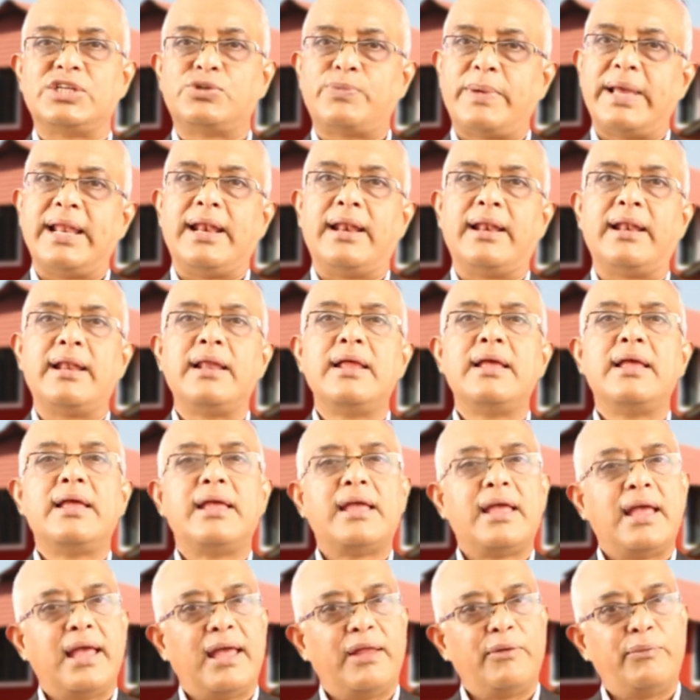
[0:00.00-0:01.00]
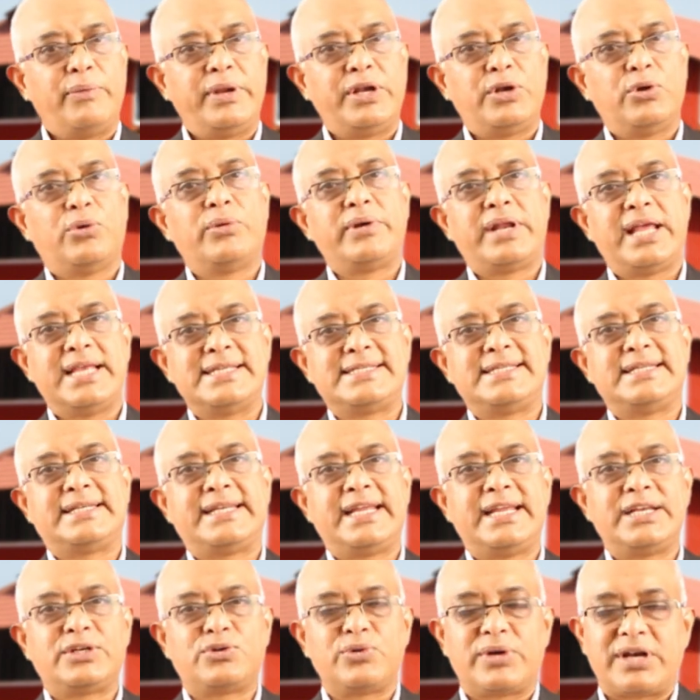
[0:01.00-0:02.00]
as well, and we don't
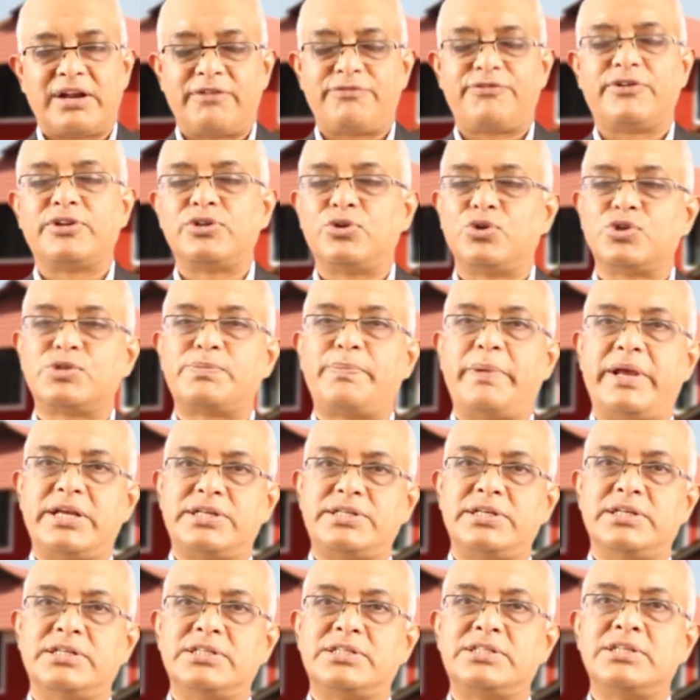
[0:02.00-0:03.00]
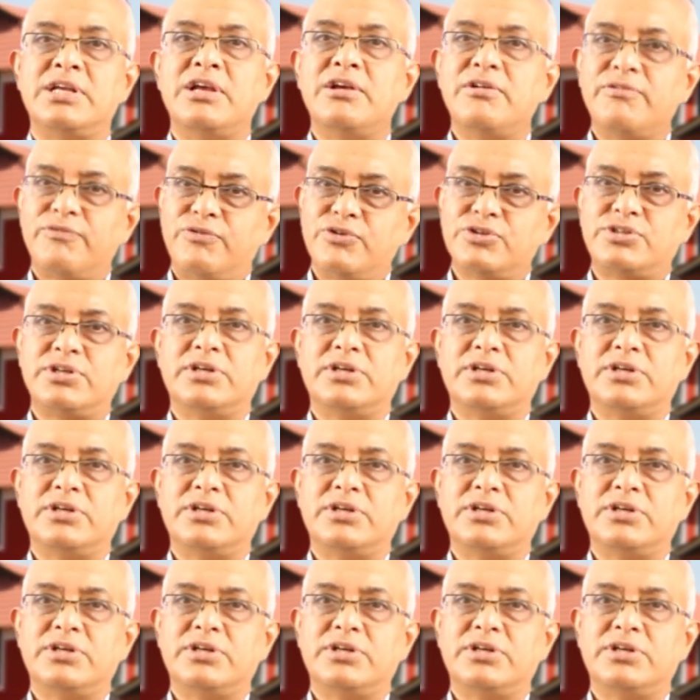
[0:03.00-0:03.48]
hesitate to refer those patients for